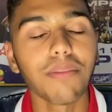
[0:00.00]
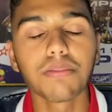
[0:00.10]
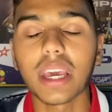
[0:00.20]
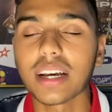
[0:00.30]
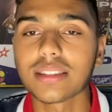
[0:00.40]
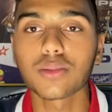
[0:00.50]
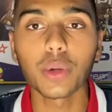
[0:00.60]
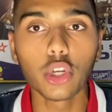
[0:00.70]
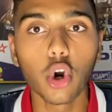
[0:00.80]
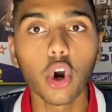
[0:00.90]
because
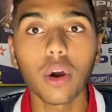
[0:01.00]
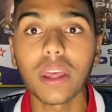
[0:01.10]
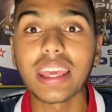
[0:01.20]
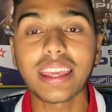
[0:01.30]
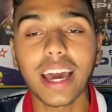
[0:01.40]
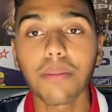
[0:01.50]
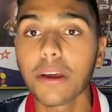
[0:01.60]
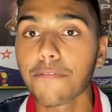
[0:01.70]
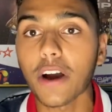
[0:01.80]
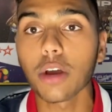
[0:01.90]
we know he can be
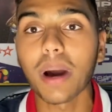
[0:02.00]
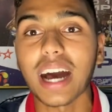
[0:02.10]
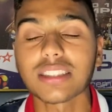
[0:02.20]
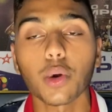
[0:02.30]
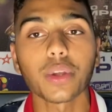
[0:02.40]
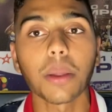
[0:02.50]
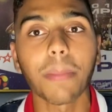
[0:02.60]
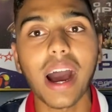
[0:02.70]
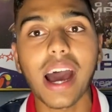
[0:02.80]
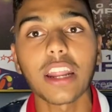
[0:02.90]
a valuable asset with the
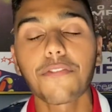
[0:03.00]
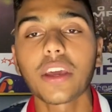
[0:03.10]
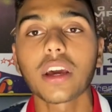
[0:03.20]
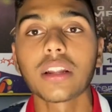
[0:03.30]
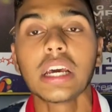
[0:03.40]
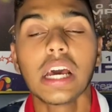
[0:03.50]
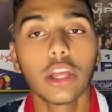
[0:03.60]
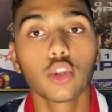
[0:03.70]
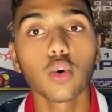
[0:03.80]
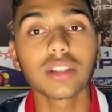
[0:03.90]
bat, and if he can
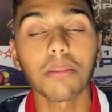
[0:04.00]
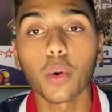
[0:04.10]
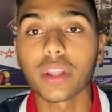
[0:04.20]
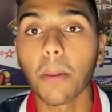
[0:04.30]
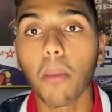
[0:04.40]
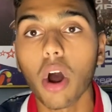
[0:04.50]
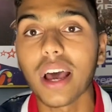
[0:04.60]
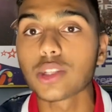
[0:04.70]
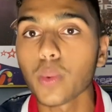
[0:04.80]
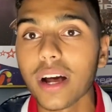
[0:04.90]
do something with the ball
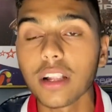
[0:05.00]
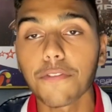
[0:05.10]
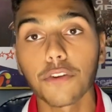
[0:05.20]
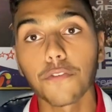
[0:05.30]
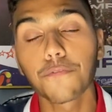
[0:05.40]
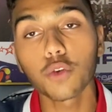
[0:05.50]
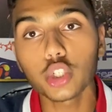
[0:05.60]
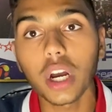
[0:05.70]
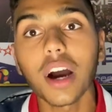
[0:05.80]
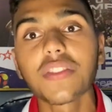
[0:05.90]
as well for the
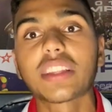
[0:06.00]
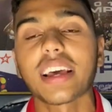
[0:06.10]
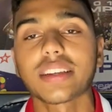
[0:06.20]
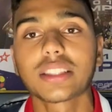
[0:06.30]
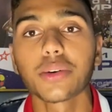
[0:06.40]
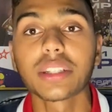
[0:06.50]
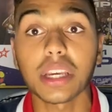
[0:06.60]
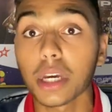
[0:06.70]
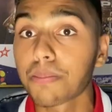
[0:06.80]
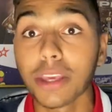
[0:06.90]
future of the Test Series,
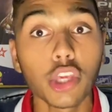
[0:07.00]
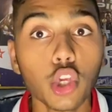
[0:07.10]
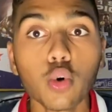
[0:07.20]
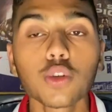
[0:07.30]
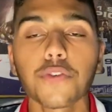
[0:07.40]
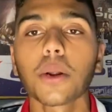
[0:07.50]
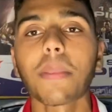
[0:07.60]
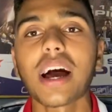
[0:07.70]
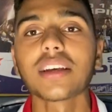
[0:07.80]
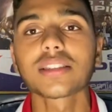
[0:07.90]
it could be huge for the
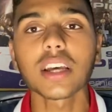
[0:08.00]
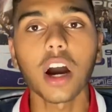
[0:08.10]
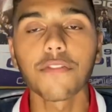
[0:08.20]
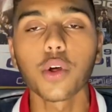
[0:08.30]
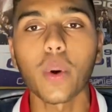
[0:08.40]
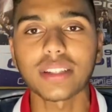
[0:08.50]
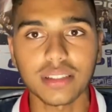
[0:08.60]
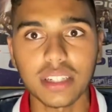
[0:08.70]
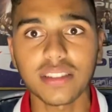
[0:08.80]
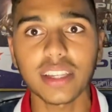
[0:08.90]
balance of the
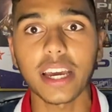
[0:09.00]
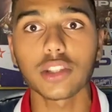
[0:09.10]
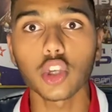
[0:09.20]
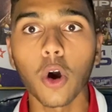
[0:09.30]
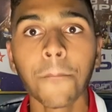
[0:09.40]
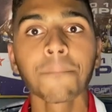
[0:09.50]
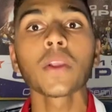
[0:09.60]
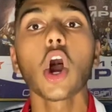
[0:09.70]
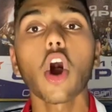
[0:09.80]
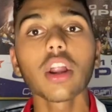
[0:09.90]
West Indies side. So
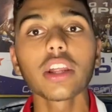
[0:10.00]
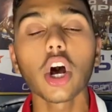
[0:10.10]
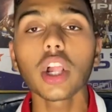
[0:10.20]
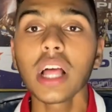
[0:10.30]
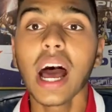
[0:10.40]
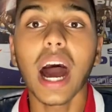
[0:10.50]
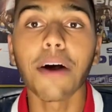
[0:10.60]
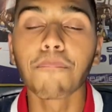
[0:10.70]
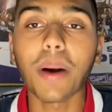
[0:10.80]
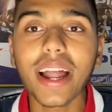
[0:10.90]
all in all,
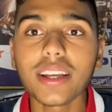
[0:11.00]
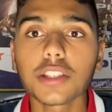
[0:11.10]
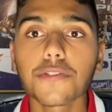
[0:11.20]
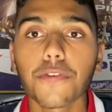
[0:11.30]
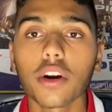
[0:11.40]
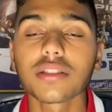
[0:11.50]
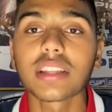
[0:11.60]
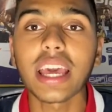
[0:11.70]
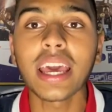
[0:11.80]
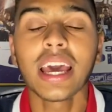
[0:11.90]
a balanced first
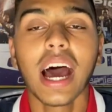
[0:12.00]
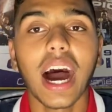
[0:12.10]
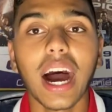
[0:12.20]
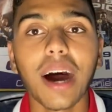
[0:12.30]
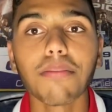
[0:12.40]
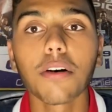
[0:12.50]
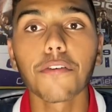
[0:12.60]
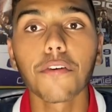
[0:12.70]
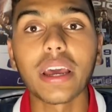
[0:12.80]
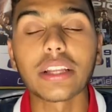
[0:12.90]
day
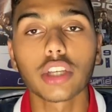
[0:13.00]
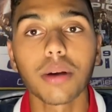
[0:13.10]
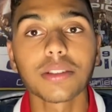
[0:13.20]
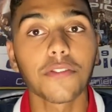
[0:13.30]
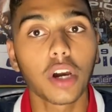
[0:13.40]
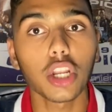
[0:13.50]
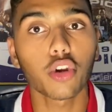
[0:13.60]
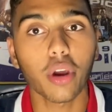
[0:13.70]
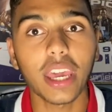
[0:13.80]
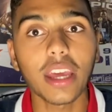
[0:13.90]
in terms of good
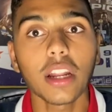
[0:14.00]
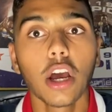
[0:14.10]
cricket